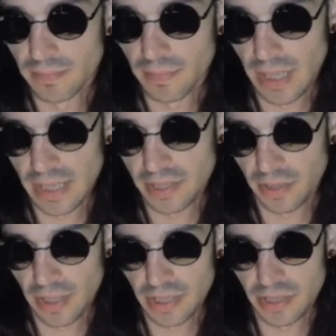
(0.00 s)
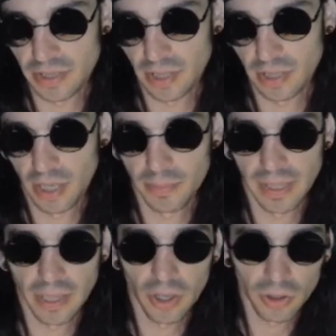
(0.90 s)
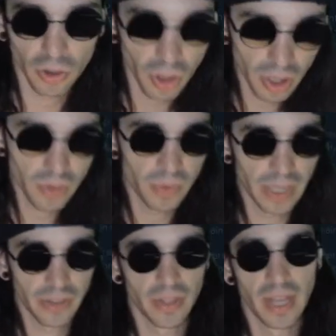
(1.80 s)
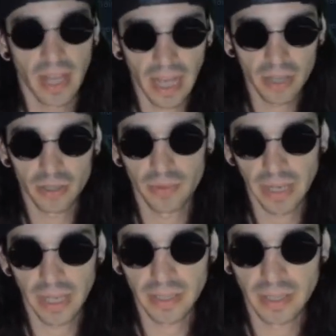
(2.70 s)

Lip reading: integrations are coming, along with Algorand,